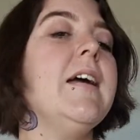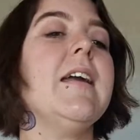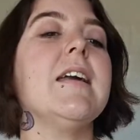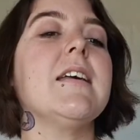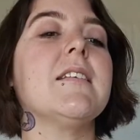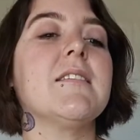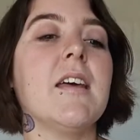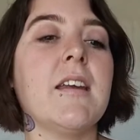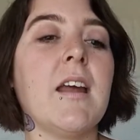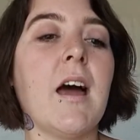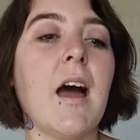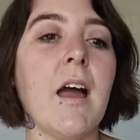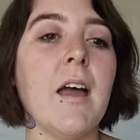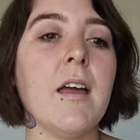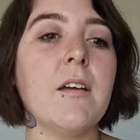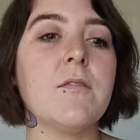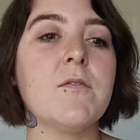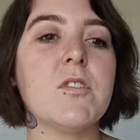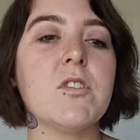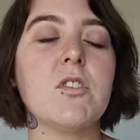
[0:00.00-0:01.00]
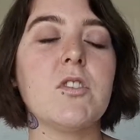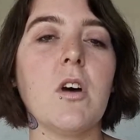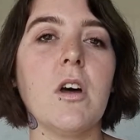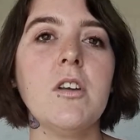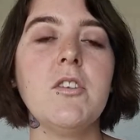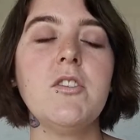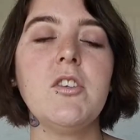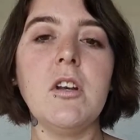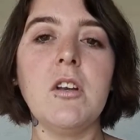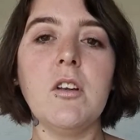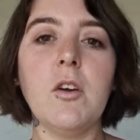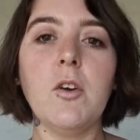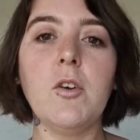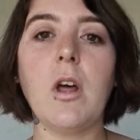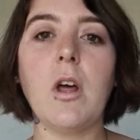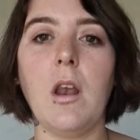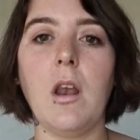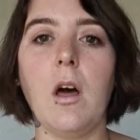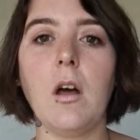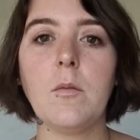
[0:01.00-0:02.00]
is that I have started to learn
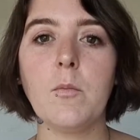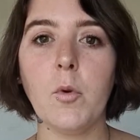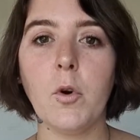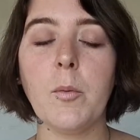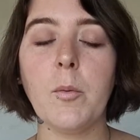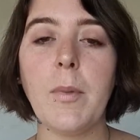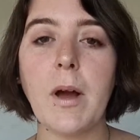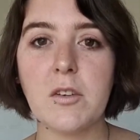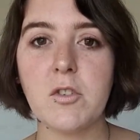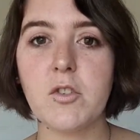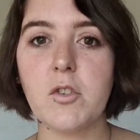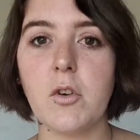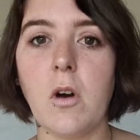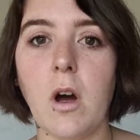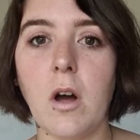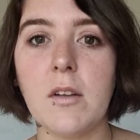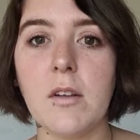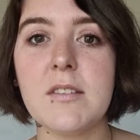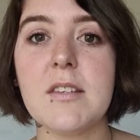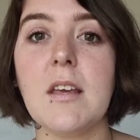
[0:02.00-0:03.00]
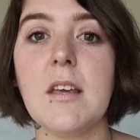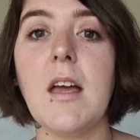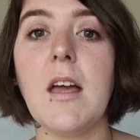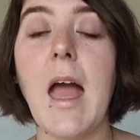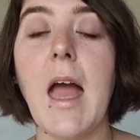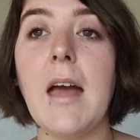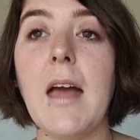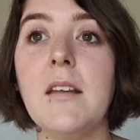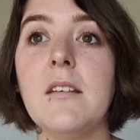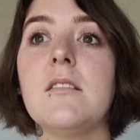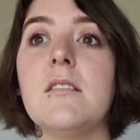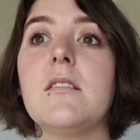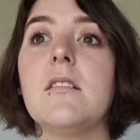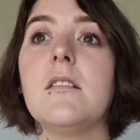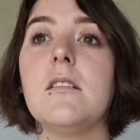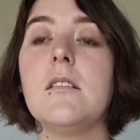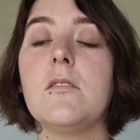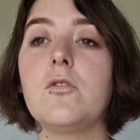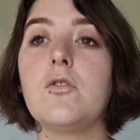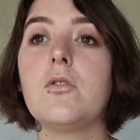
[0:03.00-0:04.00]
a lot more about trans and
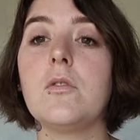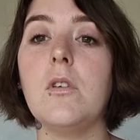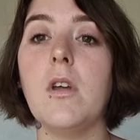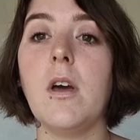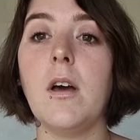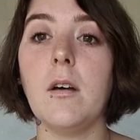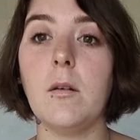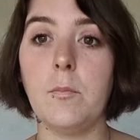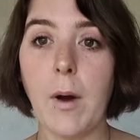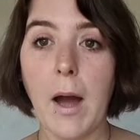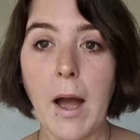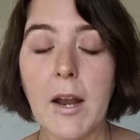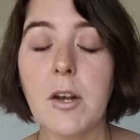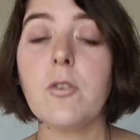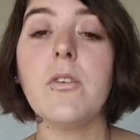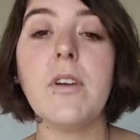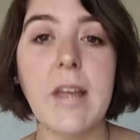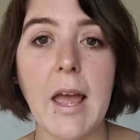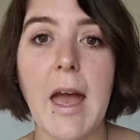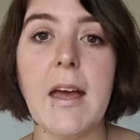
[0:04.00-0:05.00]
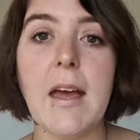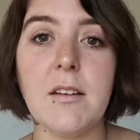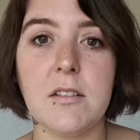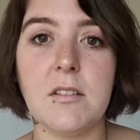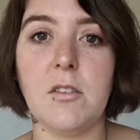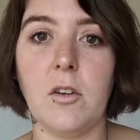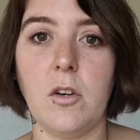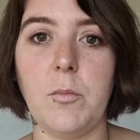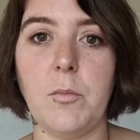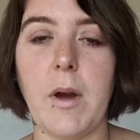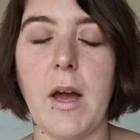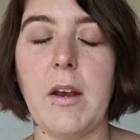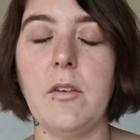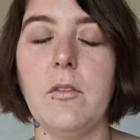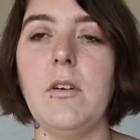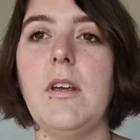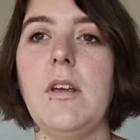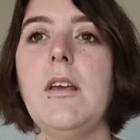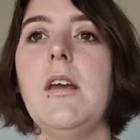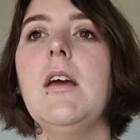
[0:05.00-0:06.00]
binary and
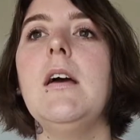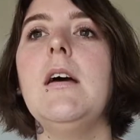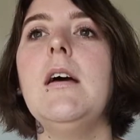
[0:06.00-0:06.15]
non-binary